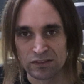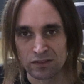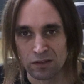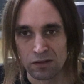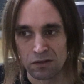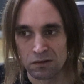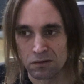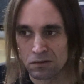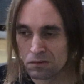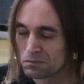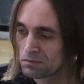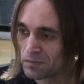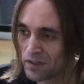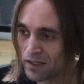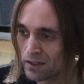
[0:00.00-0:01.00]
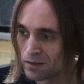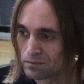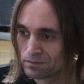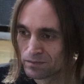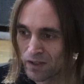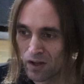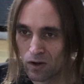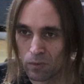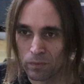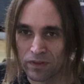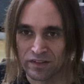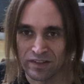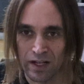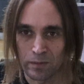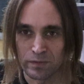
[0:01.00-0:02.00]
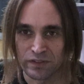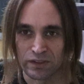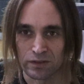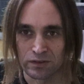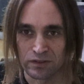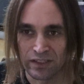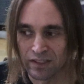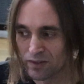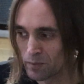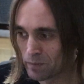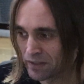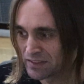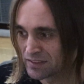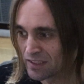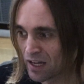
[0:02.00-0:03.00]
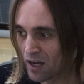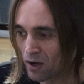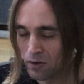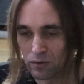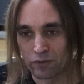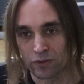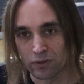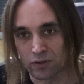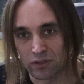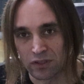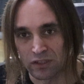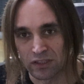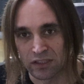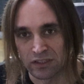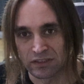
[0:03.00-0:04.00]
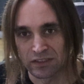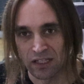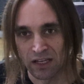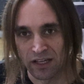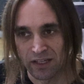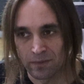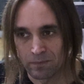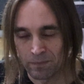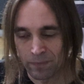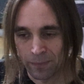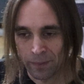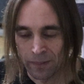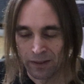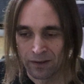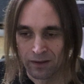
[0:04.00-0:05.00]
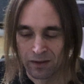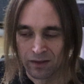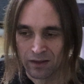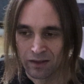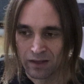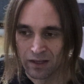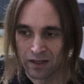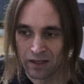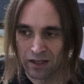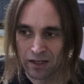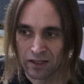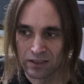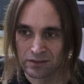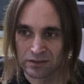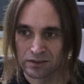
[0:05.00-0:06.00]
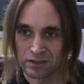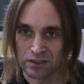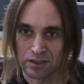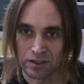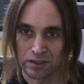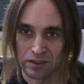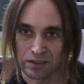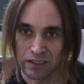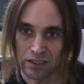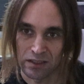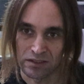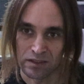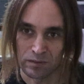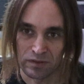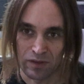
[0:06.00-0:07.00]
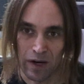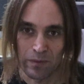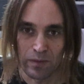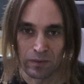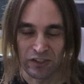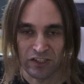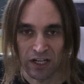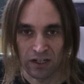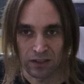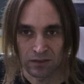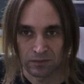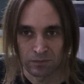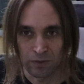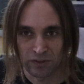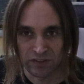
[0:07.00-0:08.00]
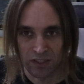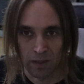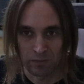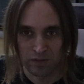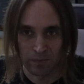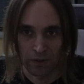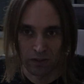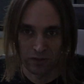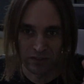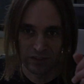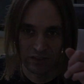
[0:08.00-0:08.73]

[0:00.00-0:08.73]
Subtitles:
So yeah, I hope this helps you to get the best out of your delay. And yeah, subscribe to my channel, post your comments below,